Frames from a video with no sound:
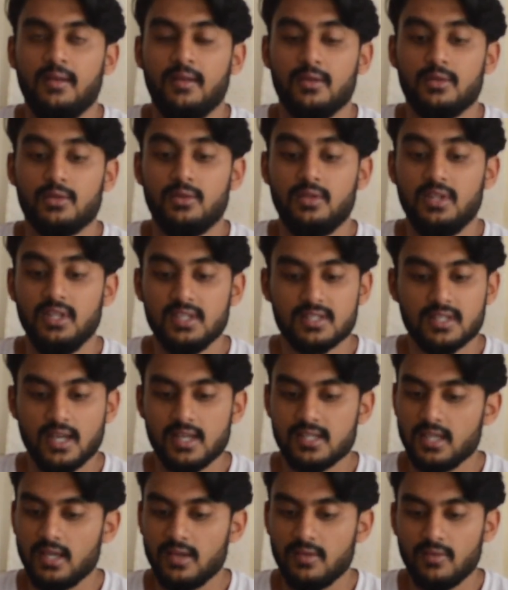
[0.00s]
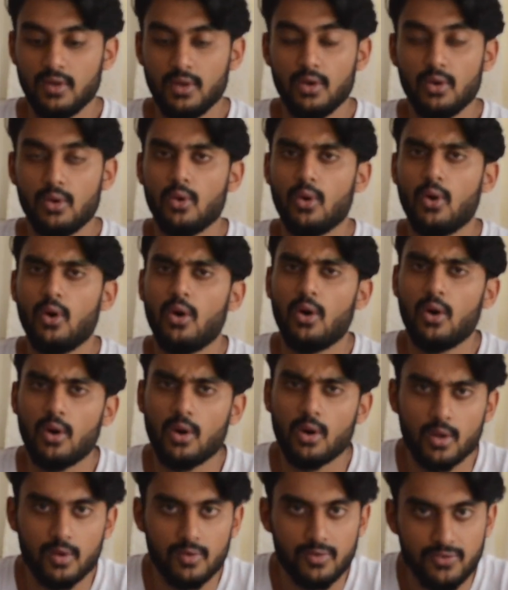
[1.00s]
so these guys have a
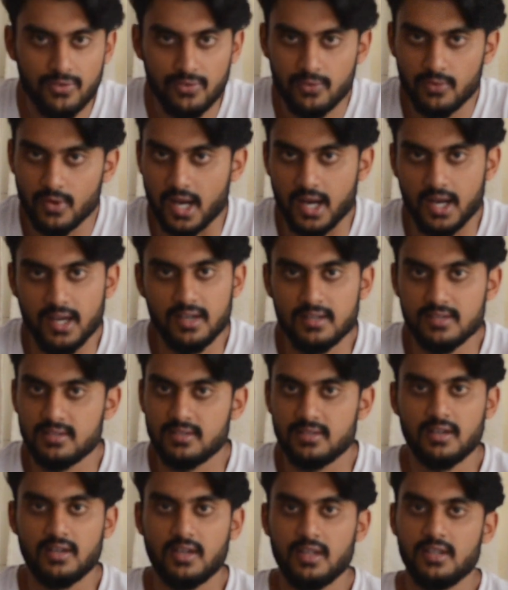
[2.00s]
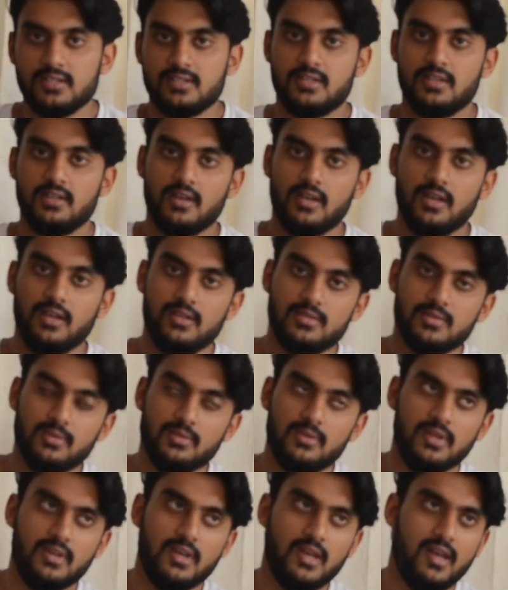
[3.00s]
lot of varieties in the taste right so
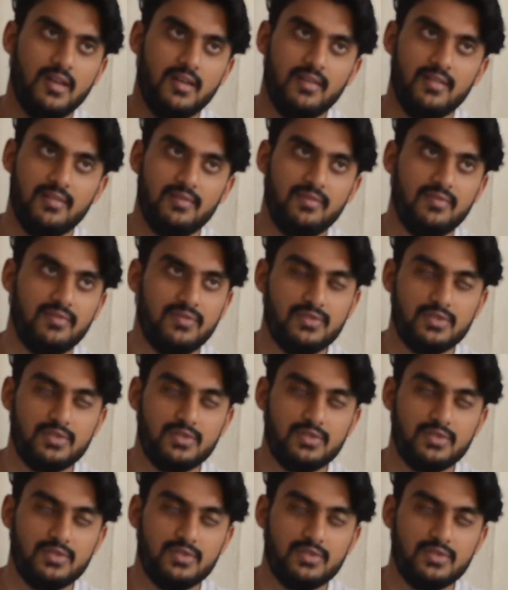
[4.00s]
they have